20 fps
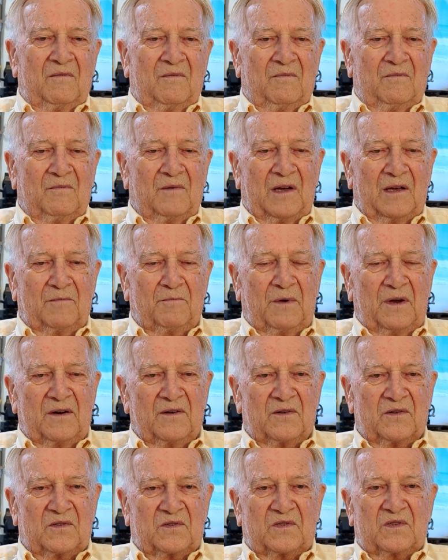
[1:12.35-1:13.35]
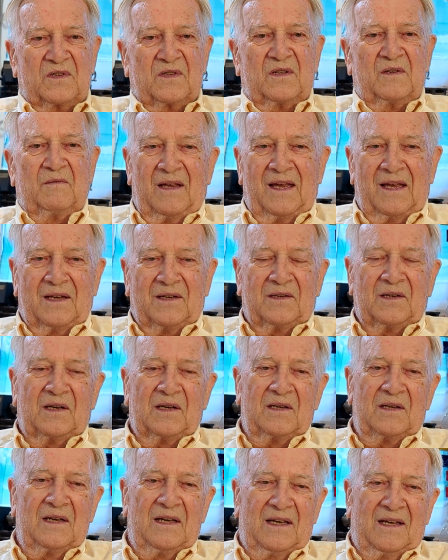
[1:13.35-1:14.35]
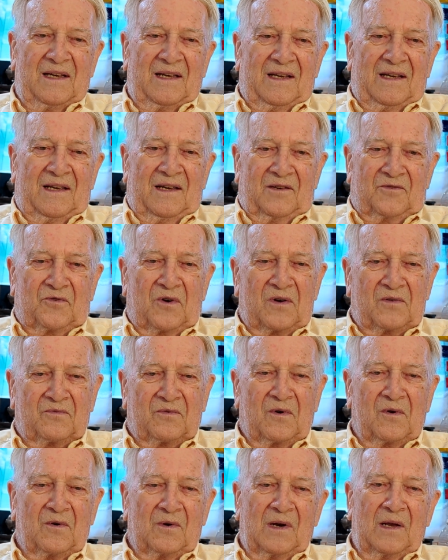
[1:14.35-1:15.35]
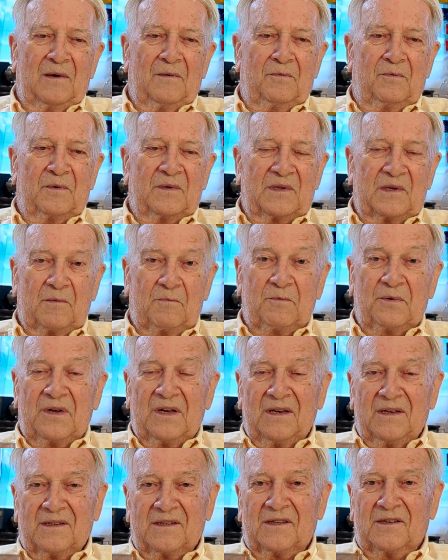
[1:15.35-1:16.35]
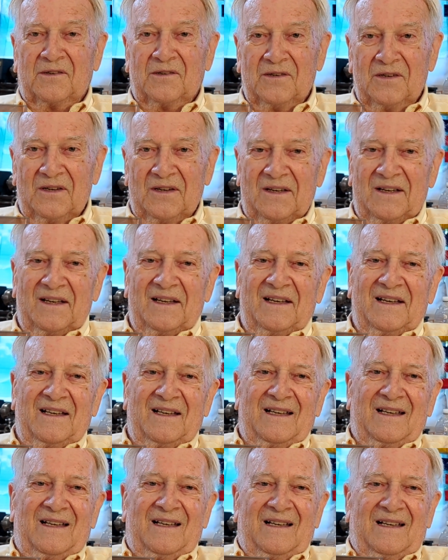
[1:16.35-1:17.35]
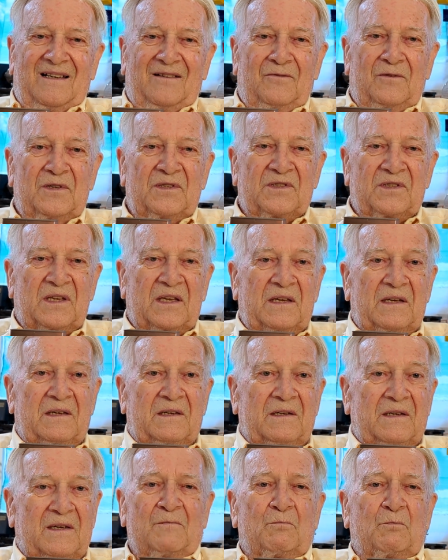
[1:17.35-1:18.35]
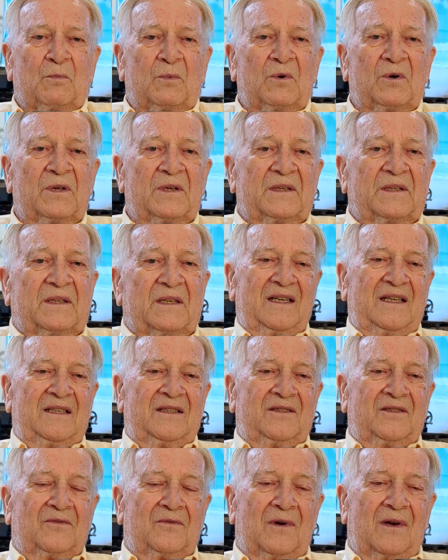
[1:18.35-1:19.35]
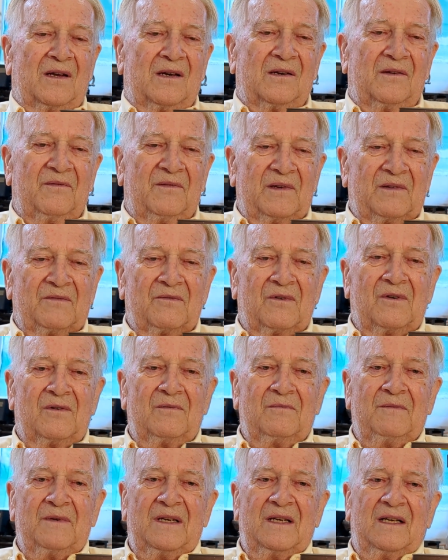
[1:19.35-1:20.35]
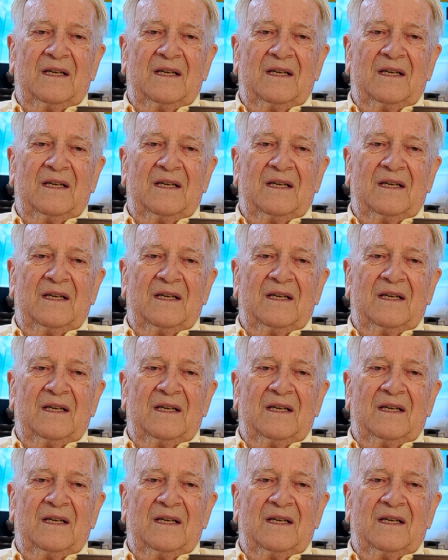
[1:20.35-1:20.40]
My parents had a truck roll up with a piano, which they put into our living room.